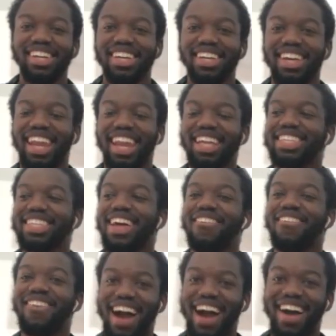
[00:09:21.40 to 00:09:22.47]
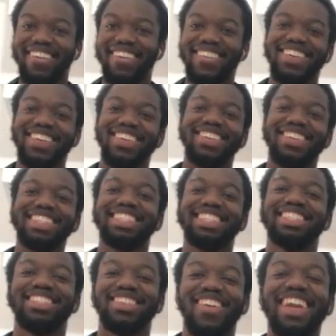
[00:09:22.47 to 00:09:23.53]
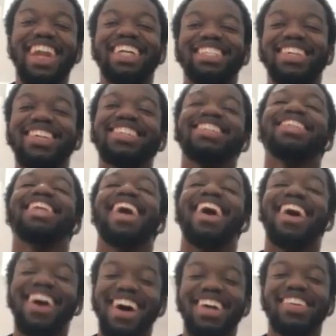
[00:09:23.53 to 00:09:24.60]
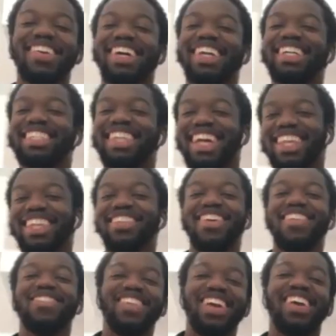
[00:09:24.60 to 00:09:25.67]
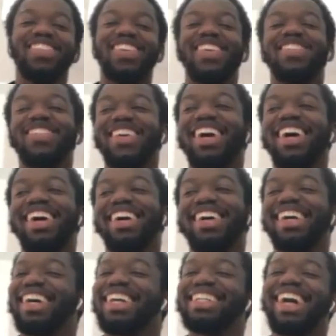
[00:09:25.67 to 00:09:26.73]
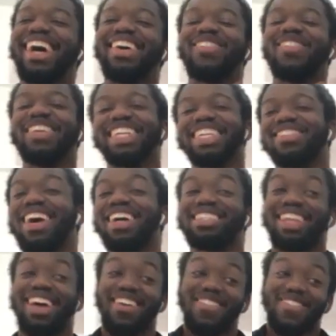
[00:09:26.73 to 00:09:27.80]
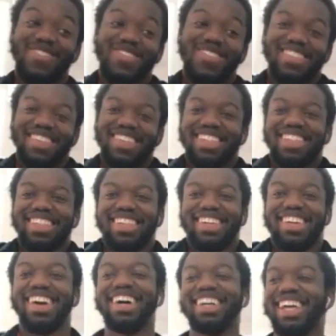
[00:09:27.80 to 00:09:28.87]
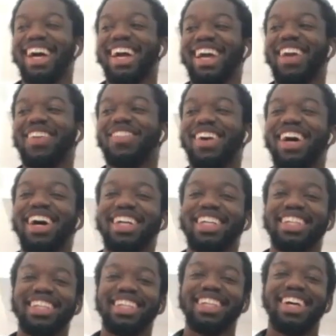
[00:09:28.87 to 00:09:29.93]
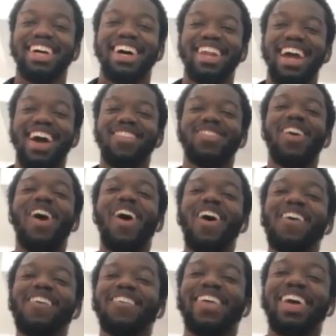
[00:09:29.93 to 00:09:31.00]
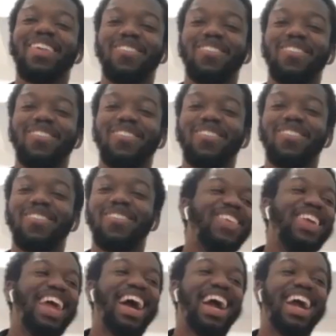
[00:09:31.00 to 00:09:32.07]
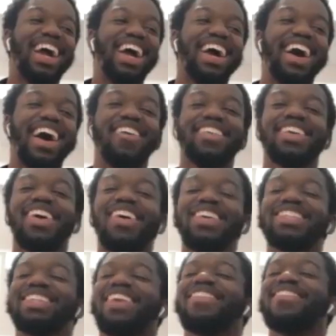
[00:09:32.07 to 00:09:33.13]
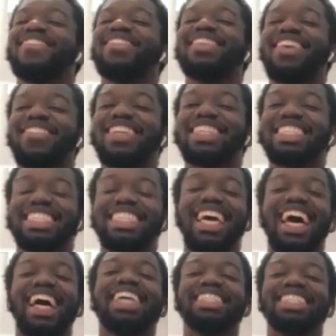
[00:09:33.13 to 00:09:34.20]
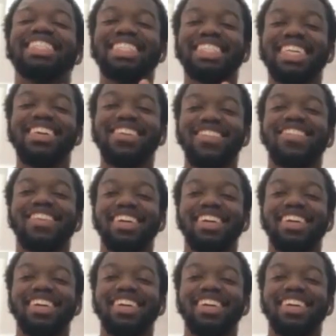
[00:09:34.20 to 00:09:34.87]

And I was just like, wow. So when I told you, like, oh, you weren't going to tell anyone, blah, blah, blah, and now you're bringing it, I was like, okay, what? Like, I've got over it, but I don't feel like I would go to someone with something sensitive